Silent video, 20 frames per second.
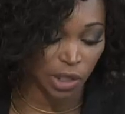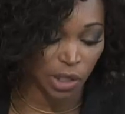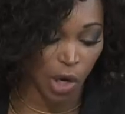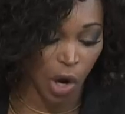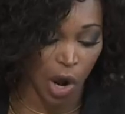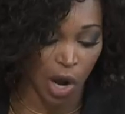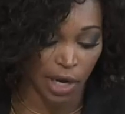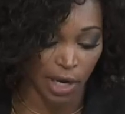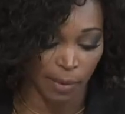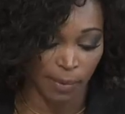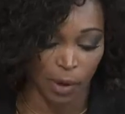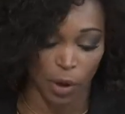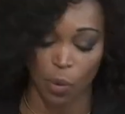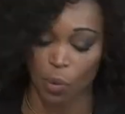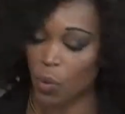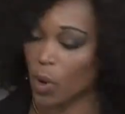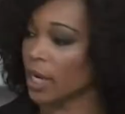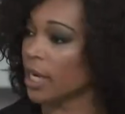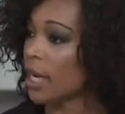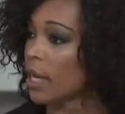talk
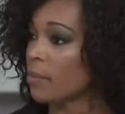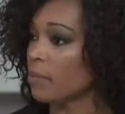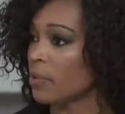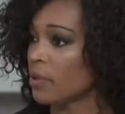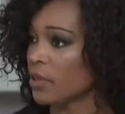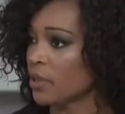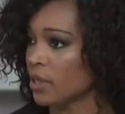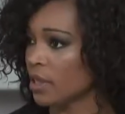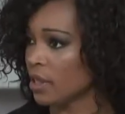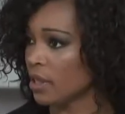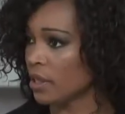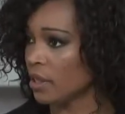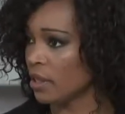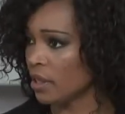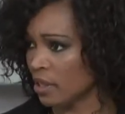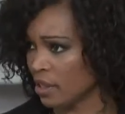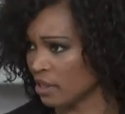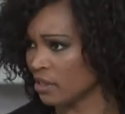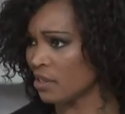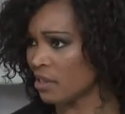about what empathy
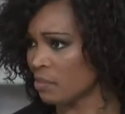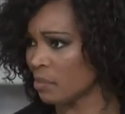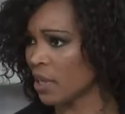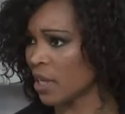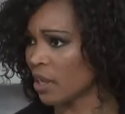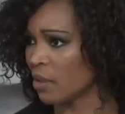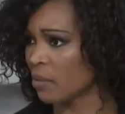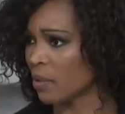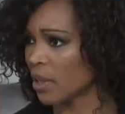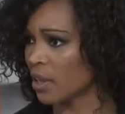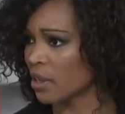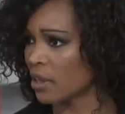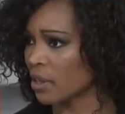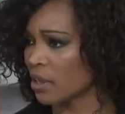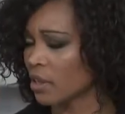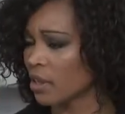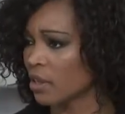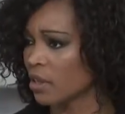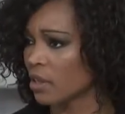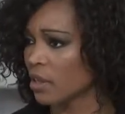is to begin yes. with.
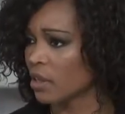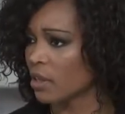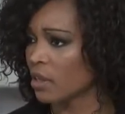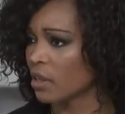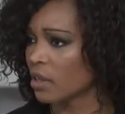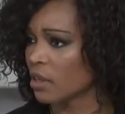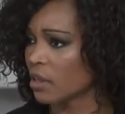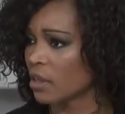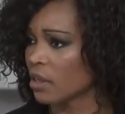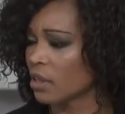You know, it's interesting. I do a